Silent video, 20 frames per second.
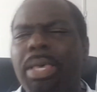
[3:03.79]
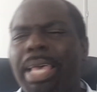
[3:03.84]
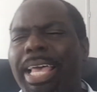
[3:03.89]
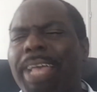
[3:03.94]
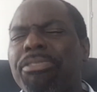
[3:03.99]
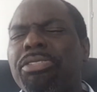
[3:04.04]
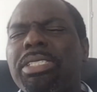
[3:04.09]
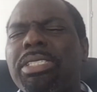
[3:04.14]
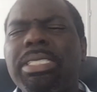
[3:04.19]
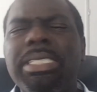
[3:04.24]

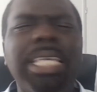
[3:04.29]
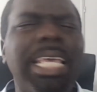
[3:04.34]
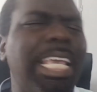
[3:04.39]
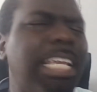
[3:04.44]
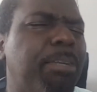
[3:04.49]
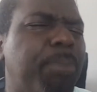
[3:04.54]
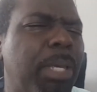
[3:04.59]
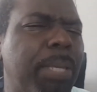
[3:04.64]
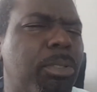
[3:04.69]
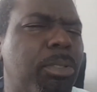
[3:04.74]
I've
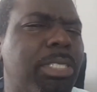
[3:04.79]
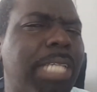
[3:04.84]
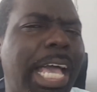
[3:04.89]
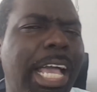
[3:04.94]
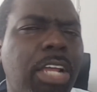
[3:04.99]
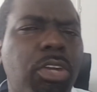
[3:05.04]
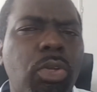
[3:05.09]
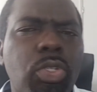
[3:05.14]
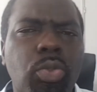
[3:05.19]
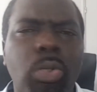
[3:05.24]
seen people
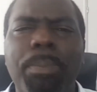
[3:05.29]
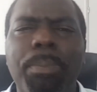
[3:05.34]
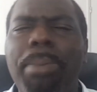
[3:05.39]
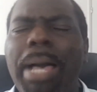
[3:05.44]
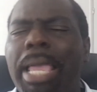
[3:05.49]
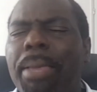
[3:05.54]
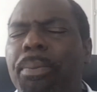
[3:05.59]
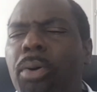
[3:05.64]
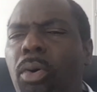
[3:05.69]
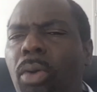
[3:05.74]
diagnosed with
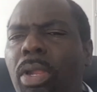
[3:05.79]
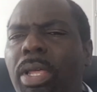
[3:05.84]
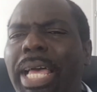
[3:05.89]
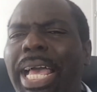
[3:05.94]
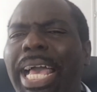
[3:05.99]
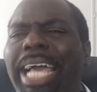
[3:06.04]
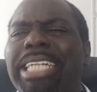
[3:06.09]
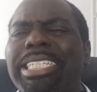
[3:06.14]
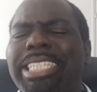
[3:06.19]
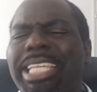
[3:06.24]
bipolar
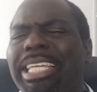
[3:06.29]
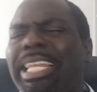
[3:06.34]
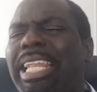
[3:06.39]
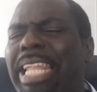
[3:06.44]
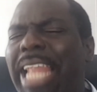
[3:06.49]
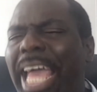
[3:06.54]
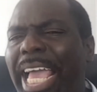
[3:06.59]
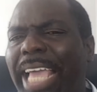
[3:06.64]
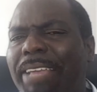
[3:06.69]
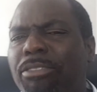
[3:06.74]
had their
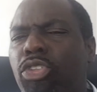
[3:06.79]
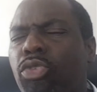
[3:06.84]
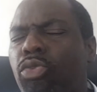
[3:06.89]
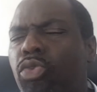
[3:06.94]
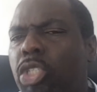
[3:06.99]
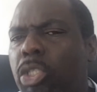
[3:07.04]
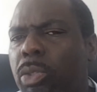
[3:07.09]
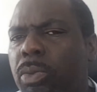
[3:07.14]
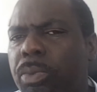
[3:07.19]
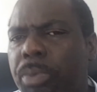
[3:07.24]
lives
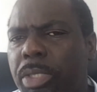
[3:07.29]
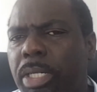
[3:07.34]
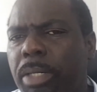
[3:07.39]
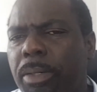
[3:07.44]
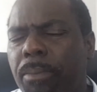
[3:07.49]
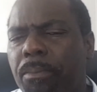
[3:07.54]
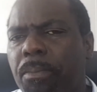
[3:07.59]
ruined,